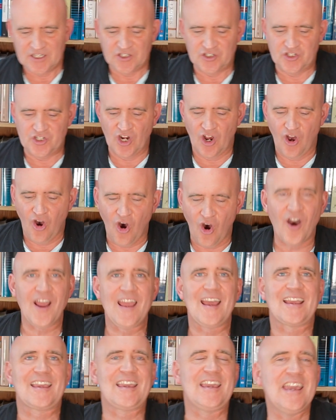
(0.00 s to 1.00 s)

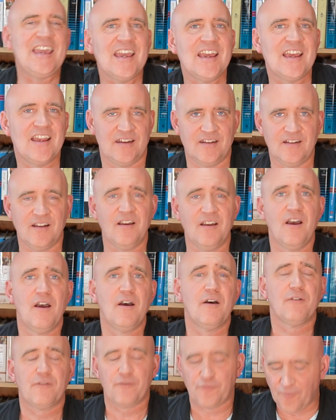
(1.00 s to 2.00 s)
Jehoiachin
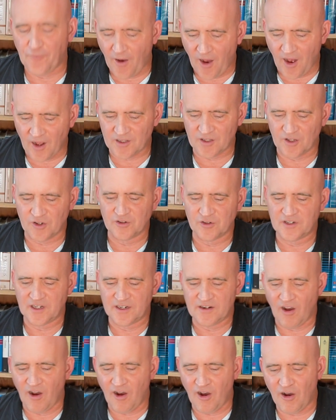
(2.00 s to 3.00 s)
followed
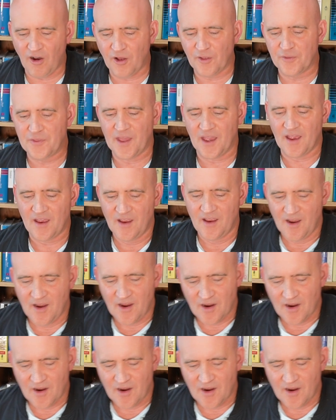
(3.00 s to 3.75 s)
in all the